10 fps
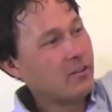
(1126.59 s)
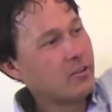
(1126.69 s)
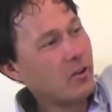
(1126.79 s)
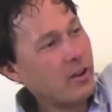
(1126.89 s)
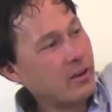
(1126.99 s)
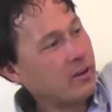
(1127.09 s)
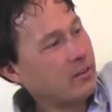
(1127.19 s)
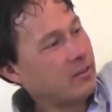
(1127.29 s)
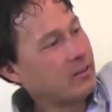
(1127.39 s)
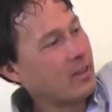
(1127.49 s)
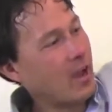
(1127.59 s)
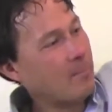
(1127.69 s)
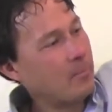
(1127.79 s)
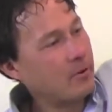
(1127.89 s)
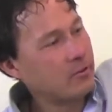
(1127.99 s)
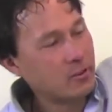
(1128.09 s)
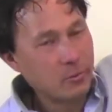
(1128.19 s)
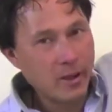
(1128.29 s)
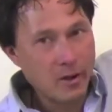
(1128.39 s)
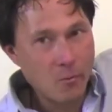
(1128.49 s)
Let's go ahead and hit the stop button
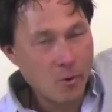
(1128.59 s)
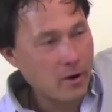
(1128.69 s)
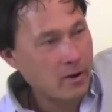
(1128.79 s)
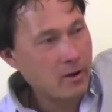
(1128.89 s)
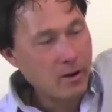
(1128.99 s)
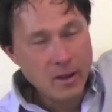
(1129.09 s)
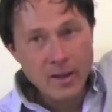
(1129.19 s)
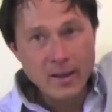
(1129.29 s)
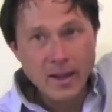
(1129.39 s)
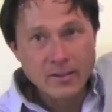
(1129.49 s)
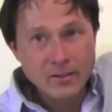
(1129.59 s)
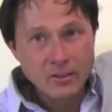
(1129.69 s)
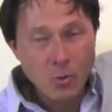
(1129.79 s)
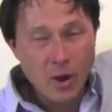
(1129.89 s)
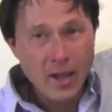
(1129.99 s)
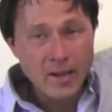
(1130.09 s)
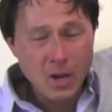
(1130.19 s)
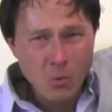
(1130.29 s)
since we had it running nice and quiet.